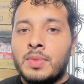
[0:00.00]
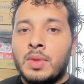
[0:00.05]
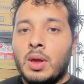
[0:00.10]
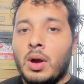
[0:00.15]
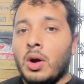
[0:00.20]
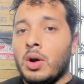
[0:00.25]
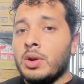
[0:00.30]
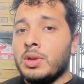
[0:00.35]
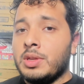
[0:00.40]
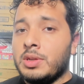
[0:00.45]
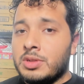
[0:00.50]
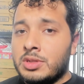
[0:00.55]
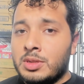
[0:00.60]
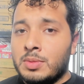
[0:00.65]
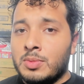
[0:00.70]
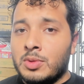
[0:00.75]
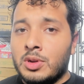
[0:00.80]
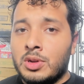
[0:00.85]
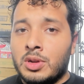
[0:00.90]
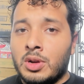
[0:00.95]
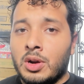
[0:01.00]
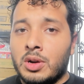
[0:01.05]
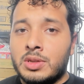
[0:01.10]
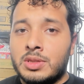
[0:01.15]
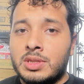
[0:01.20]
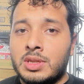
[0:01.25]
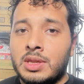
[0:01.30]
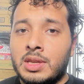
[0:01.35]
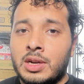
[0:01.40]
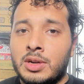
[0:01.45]
Are there some good cards
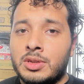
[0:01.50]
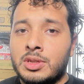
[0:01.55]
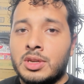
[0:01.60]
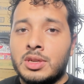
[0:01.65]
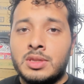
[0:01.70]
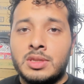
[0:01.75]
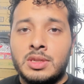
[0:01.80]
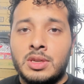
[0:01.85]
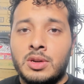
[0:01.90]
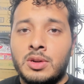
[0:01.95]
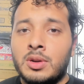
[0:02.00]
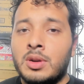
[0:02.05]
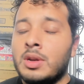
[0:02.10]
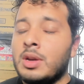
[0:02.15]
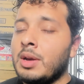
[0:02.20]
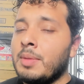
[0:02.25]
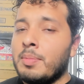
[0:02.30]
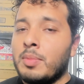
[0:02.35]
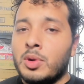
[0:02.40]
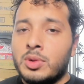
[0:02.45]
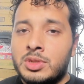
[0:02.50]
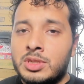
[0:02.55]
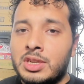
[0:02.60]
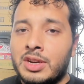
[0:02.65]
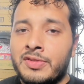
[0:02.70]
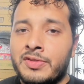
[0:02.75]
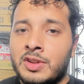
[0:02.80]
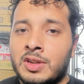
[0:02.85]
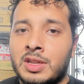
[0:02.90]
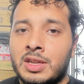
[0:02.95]
in there to consider? Most
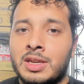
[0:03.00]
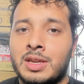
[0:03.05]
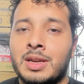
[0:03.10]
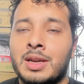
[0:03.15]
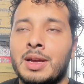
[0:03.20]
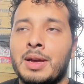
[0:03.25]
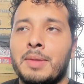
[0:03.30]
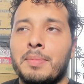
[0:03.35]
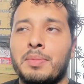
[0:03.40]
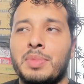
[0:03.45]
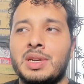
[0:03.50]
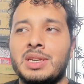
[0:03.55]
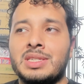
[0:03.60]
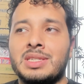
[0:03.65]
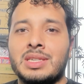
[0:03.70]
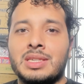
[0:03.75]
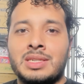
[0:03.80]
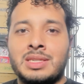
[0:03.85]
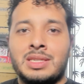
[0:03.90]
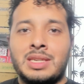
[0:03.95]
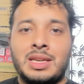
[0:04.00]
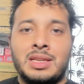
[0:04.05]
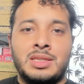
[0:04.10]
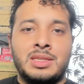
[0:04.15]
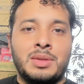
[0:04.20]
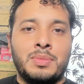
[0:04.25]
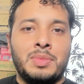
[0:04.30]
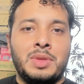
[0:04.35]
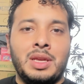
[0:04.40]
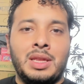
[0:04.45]
definitely. But is the set
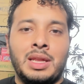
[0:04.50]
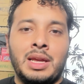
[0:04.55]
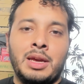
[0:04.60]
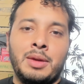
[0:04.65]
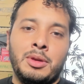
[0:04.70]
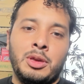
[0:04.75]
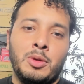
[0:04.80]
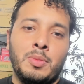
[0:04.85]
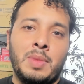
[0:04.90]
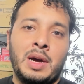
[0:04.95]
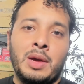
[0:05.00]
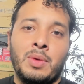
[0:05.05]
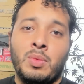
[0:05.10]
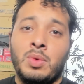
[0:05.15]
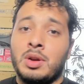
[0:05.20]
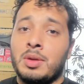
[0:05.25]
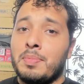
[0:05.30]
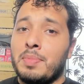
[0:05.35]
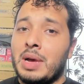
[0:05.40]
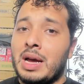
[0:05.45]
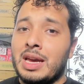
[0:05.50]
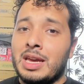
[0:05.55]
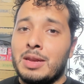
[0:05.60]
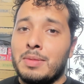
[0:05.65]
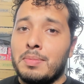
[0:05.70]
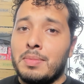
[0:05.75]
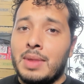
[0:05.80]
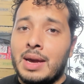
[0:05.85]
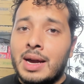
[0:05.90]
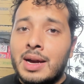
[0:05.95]
something that you might want to buy
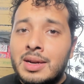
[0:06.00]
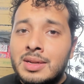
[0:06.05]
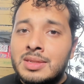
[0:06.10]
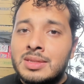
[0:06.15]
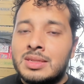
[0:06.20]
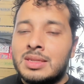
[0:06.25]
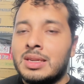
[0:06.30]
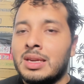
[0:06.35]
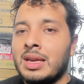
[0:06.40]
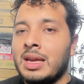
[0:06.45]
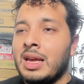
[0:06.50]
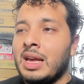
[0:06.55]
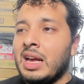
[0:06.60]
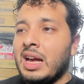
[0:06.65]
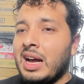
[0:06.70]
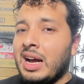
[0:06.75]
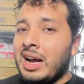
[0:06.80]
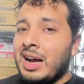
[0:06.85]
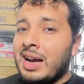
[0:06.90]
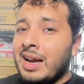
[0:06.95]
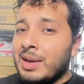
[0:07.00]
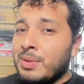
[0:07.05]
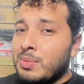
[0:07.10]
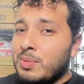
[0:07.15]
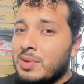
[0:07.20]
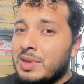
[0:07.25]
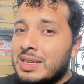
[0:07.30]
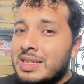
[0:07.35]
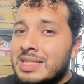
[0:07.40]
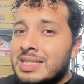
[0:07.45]
en masse? I
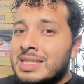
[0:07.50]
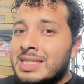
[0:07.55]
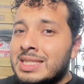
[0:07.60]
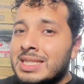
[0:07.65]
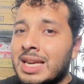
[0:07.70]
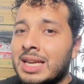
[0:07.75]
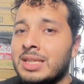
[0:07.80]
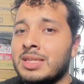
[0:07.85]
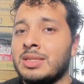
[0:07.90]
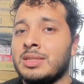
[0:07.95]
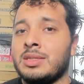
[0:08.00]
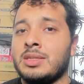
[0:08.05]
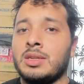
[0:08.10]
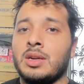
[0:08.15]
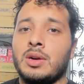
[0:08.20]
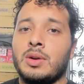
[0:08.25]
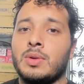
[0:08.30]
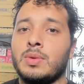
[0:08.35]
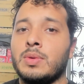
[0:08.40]
wouldn't say so.